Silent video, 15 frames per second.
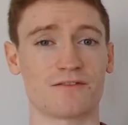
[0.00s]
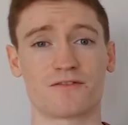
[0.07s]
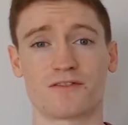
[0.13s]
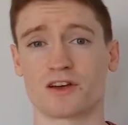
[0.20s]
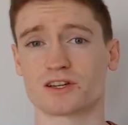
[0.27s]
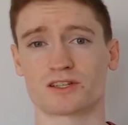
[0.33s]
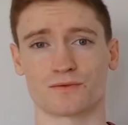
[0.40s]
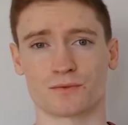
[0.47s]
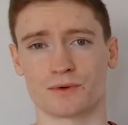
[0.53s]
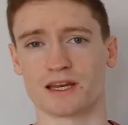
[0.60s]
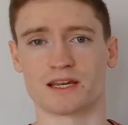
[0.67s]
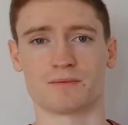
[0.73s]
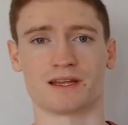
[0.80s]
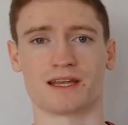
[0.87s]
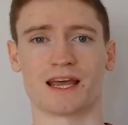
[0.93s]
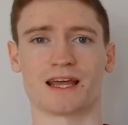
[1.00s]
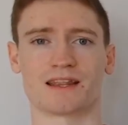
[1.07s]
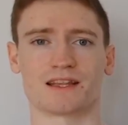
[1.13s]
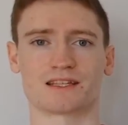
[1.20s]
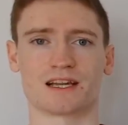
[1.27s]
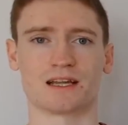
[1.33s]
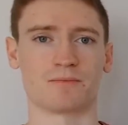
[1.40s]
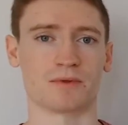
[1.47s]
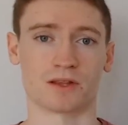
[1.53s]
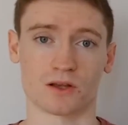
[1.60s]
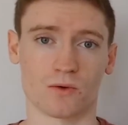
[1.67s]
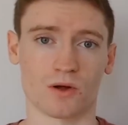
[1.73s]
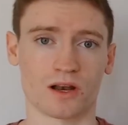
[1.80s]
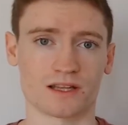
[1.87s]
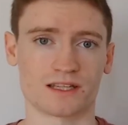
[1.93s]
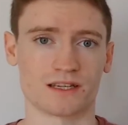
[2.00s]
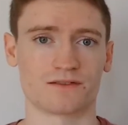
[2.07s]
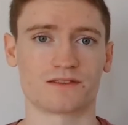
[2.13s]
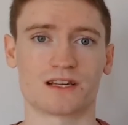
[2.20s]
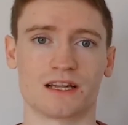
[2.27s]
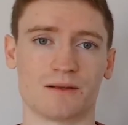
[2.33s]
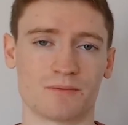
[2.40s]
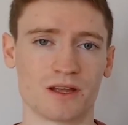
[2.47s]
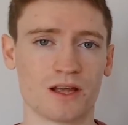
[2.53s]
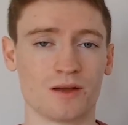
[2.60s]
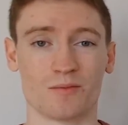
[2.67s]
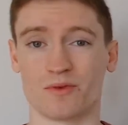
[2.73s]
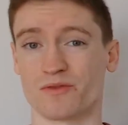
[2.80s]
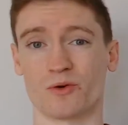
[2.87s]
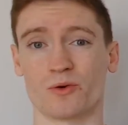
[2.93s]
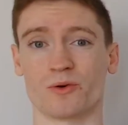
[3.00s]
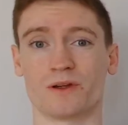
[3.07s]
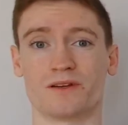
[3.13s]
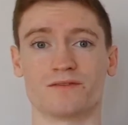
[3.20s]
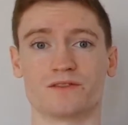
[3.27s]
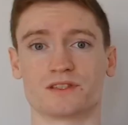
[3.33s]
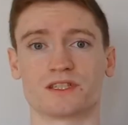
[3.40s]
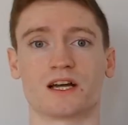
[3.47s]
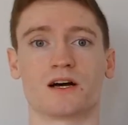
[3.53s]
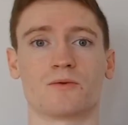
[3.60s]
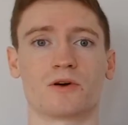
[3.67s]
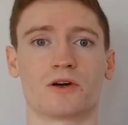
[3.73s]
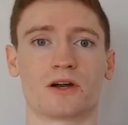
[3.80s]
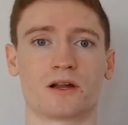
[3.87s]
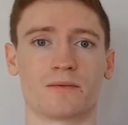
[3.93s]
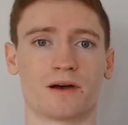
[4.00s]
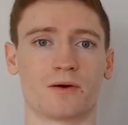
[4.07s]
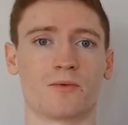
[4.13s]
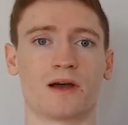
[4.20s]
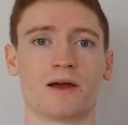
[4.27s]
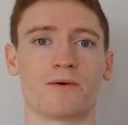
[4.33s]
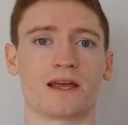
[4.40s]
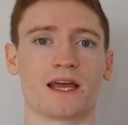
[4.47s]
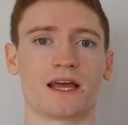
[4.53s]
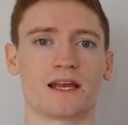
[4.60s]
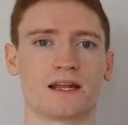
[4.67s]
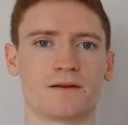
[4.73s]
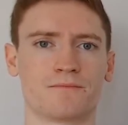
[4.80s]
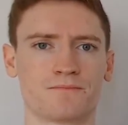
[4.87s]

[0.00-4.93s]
First off, we need to be getting the sleep and the quality of sleep before we even start worrying about where we're getting it.